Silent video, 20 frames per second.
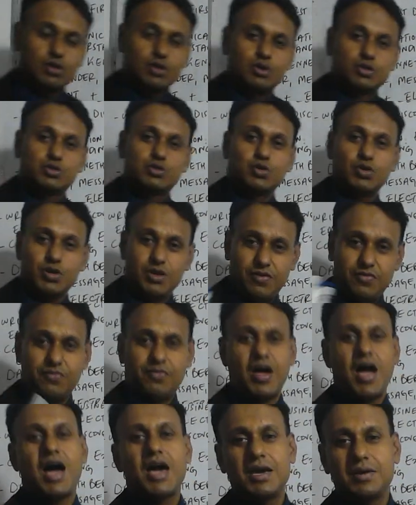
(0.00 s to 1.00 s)
So if
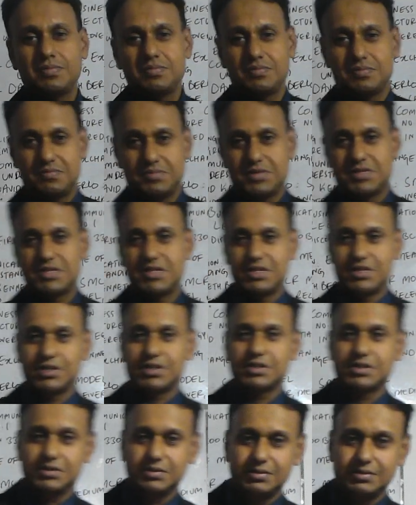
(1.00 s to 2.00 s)
I'm
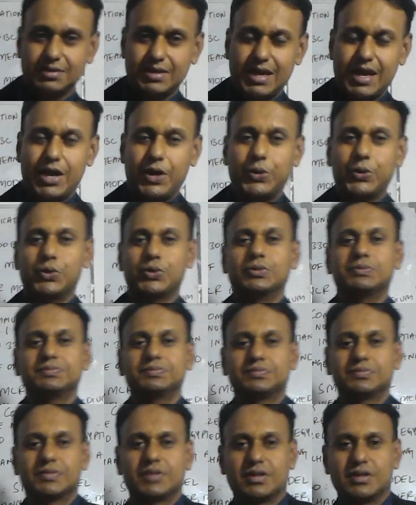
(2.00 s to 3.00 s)
sitting at home
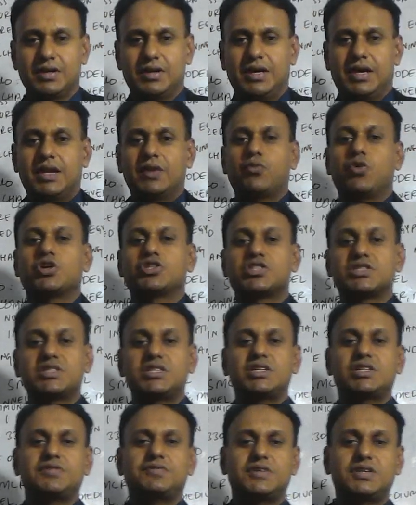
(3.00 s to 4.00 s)
and I'm watching
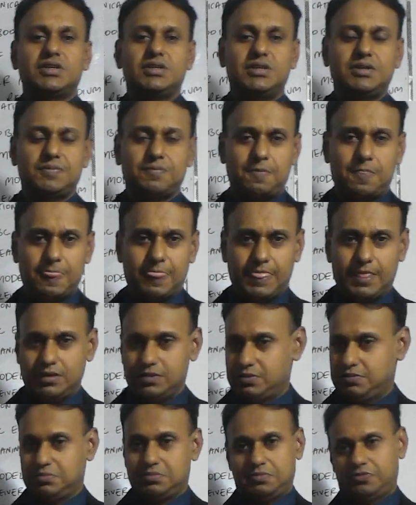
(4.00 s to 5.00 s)
TV,
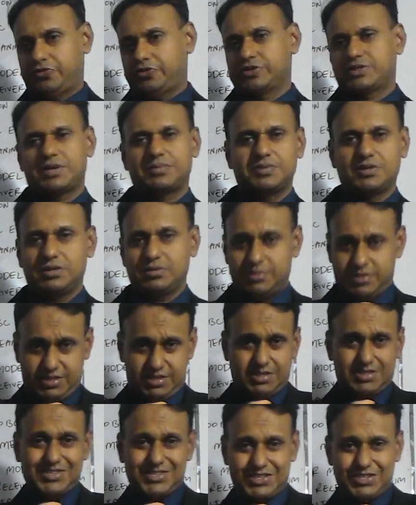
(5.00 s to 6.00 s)
for example, this
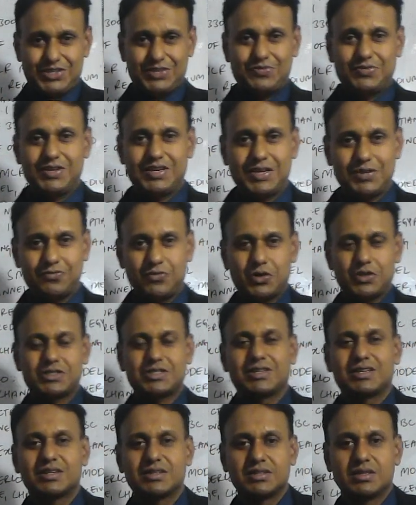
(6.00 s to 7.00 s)
is a TV and I'm
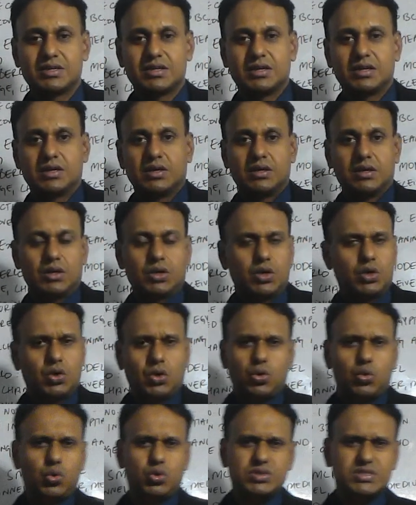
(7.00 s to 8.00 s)
watching it,
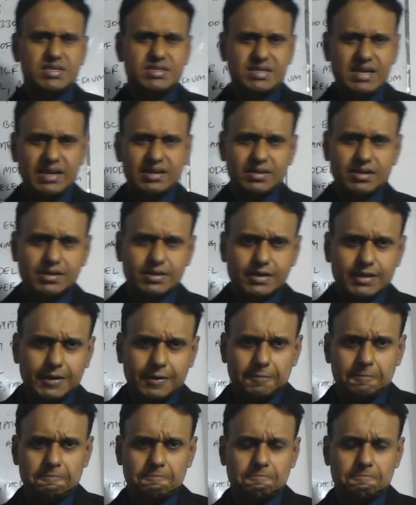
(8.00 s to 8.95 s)
who's the sender there?